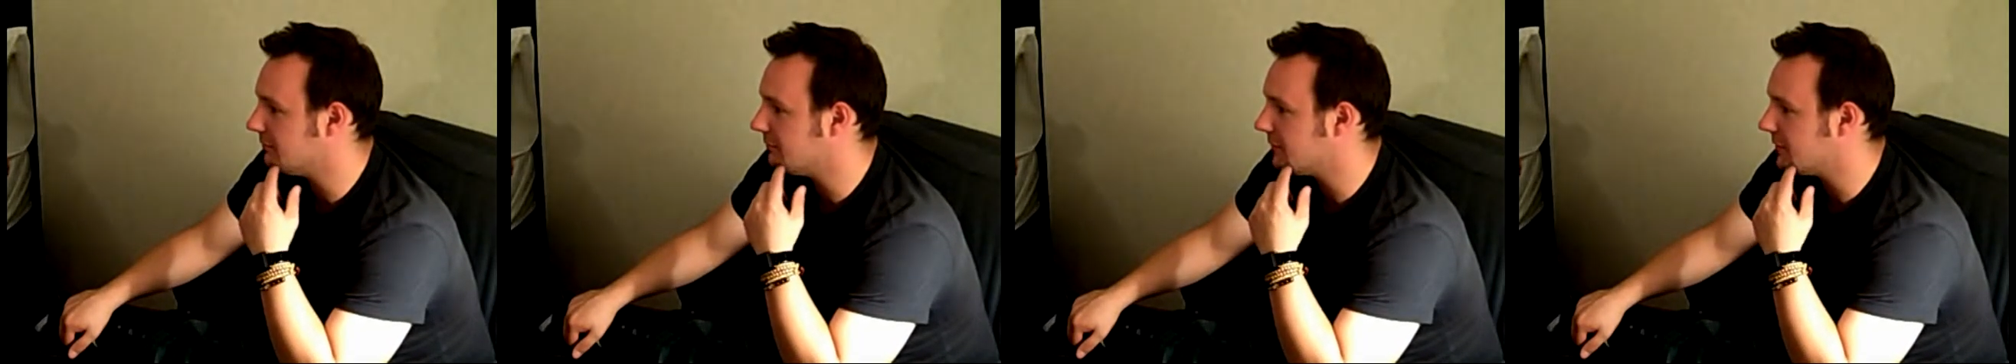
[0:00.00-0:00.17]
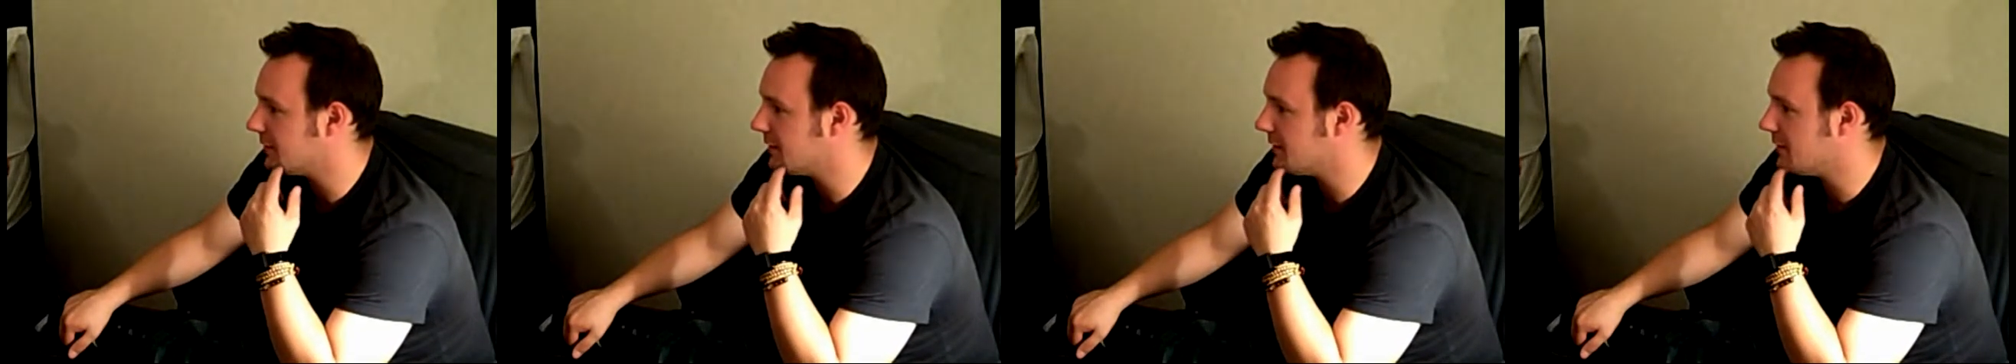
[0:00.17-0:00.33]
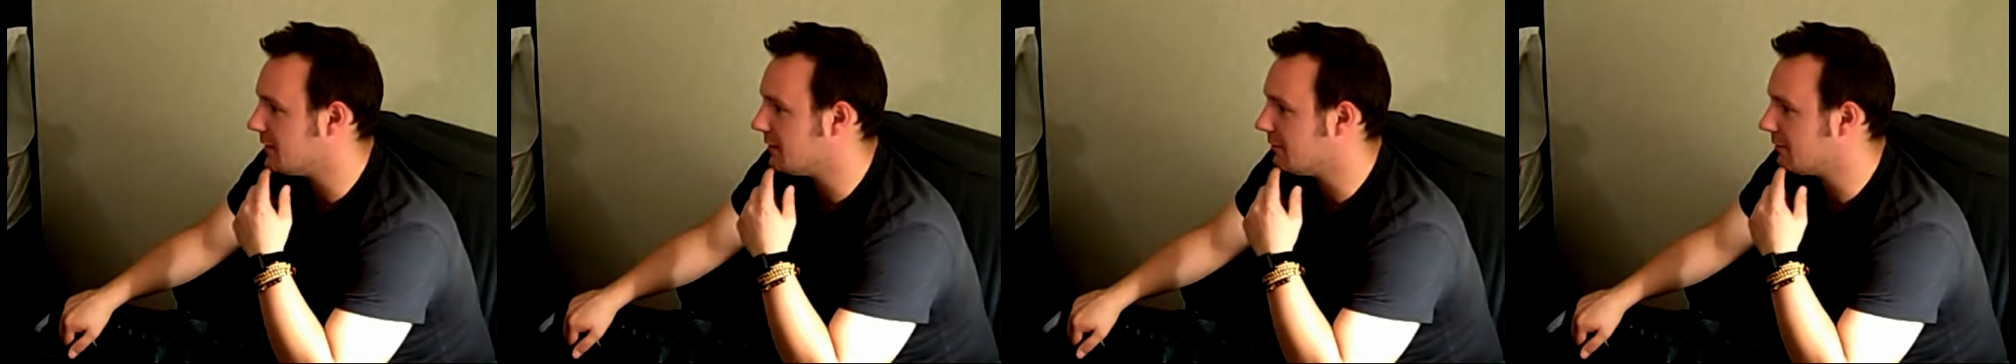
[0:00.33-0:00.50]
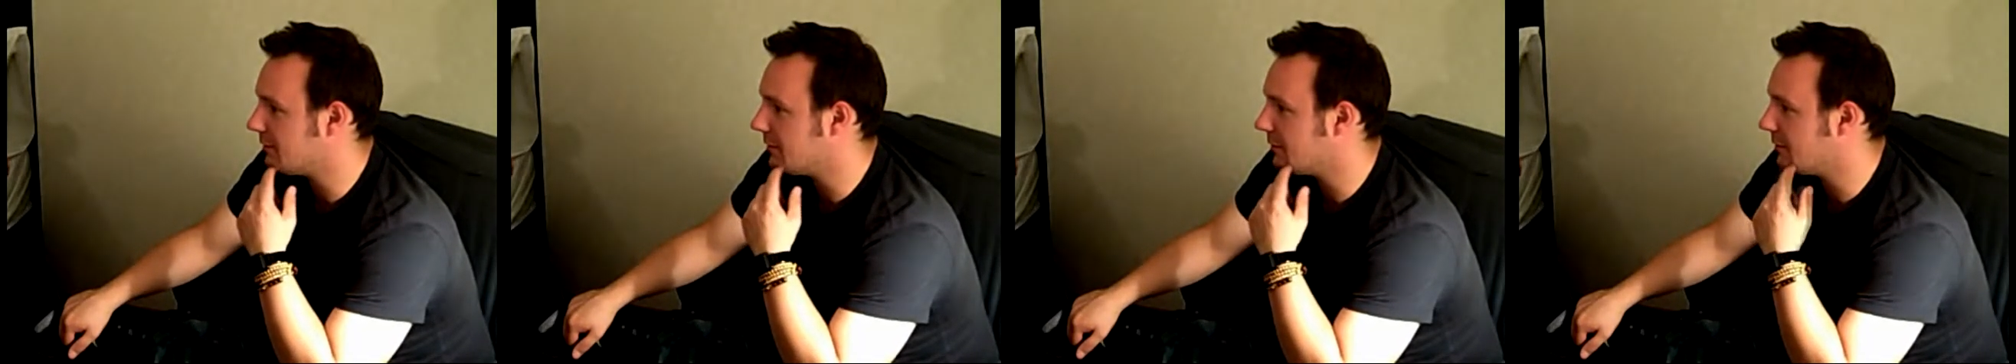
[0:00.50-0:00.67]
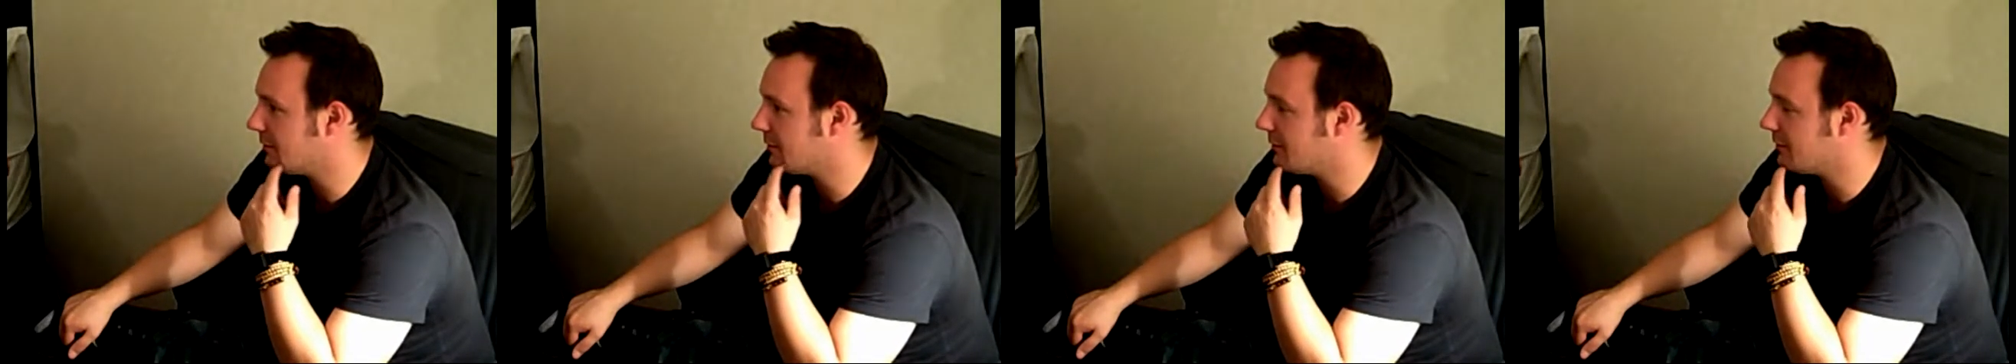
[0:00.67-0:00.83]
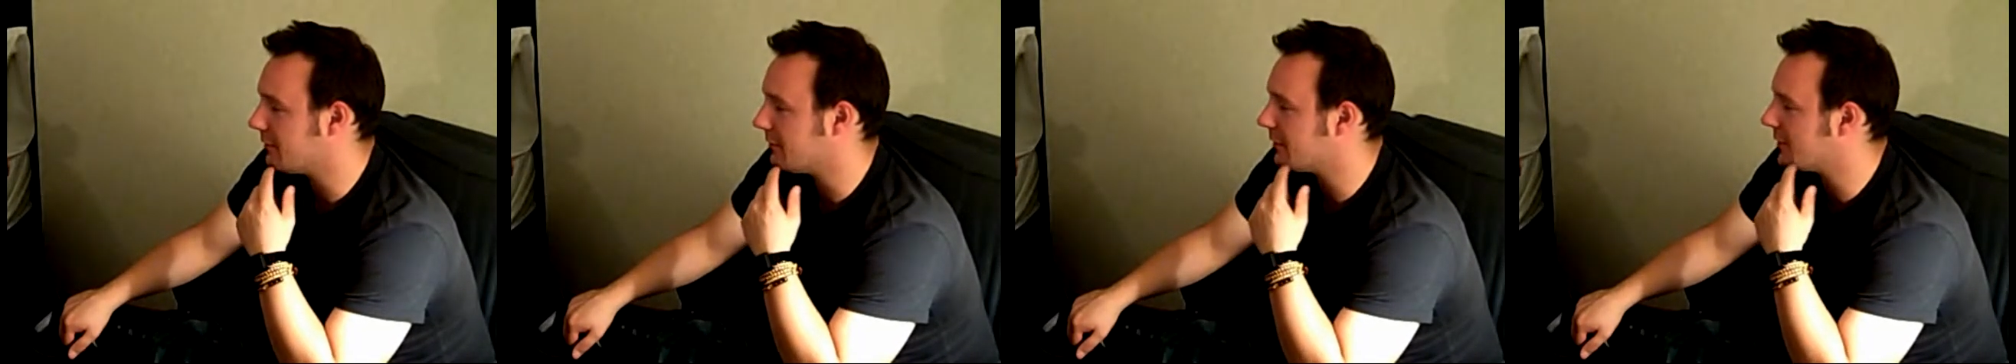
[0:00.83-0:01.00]
the
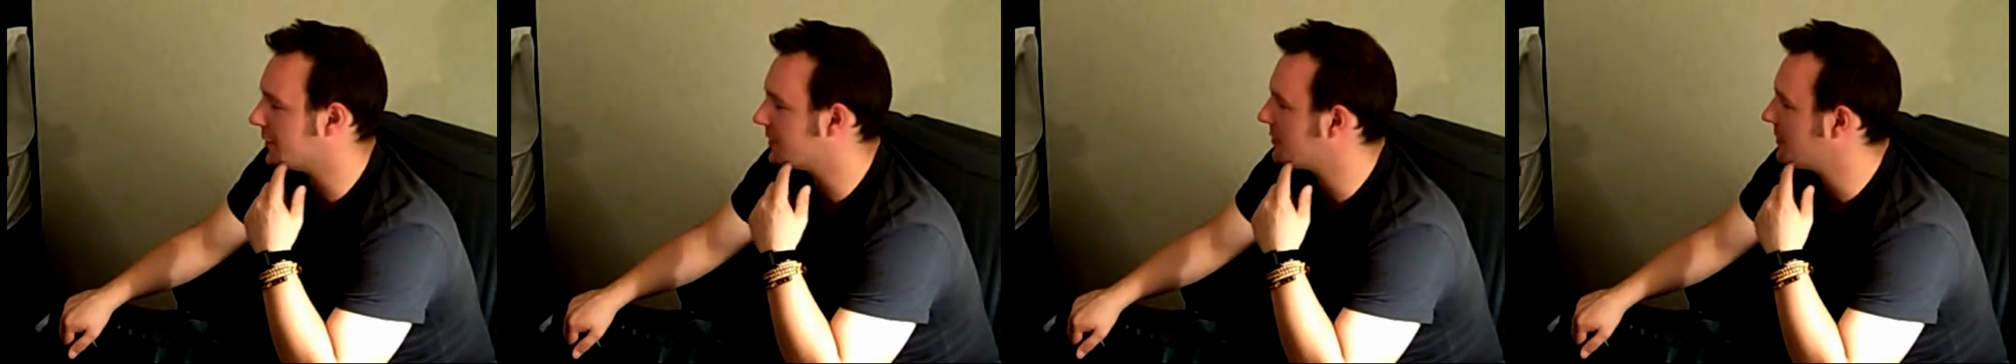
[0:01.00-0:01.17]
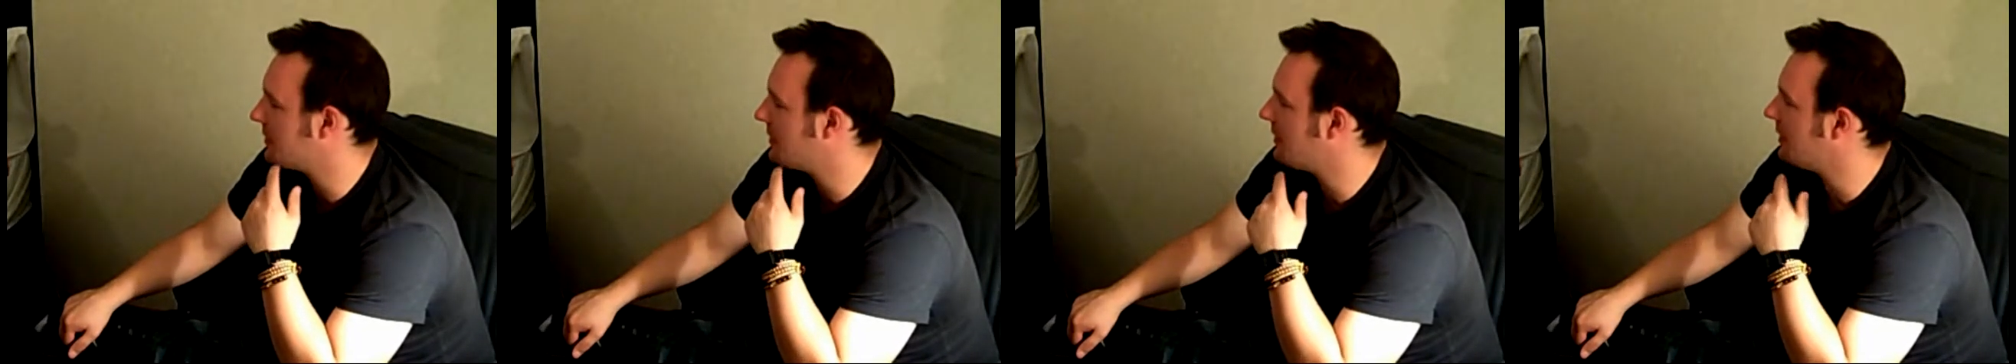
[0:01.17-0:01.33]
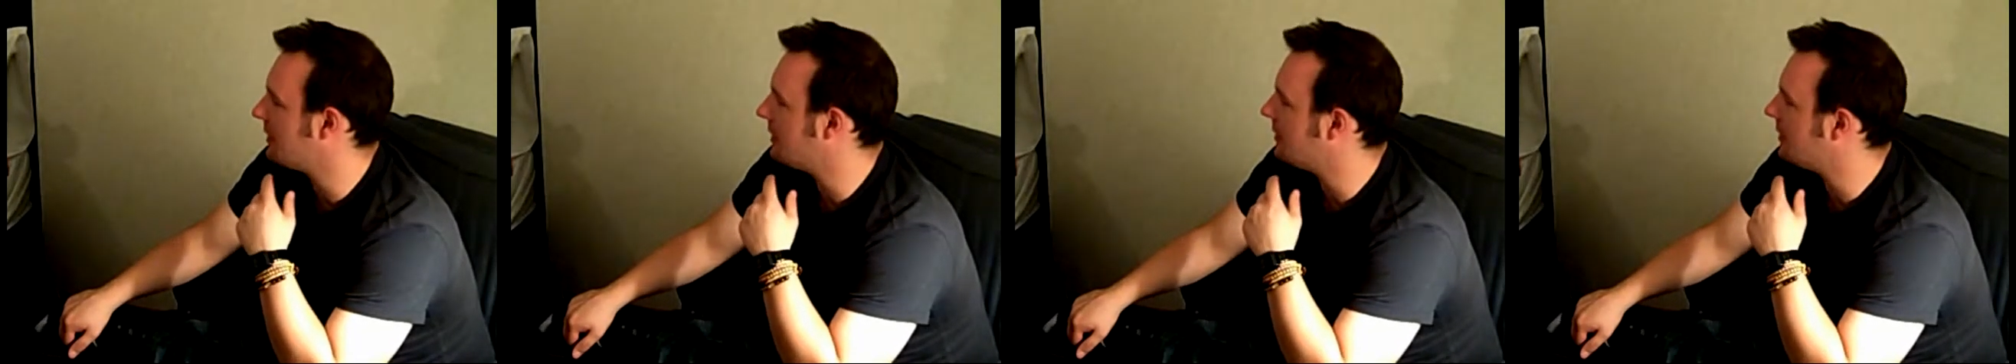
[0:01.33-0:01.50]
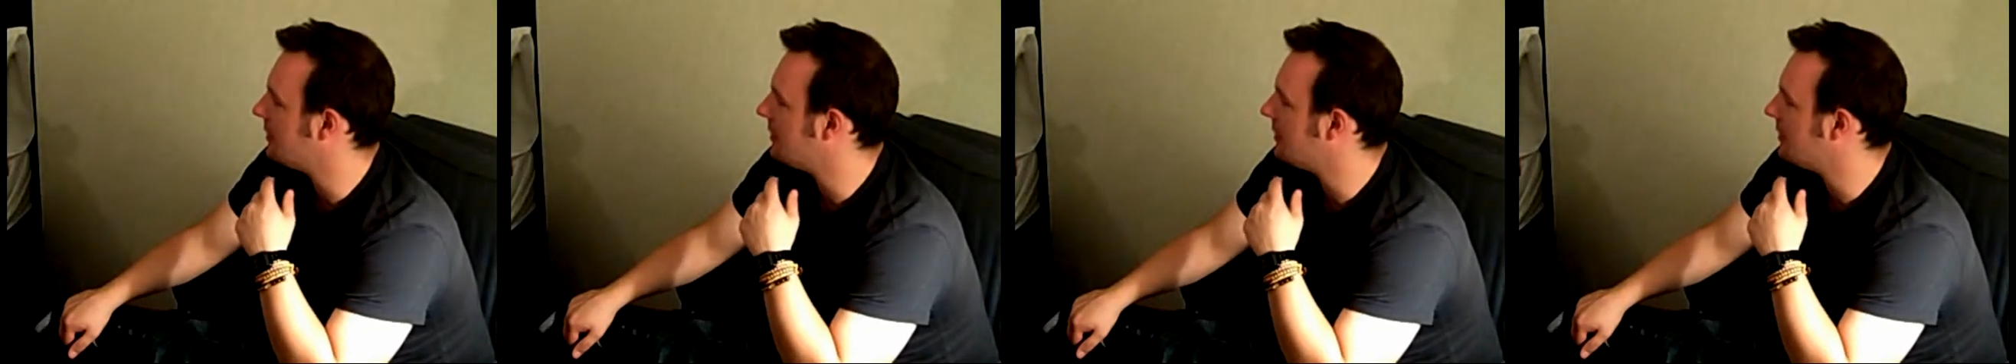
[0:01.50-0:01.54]
Commodore VIC-20.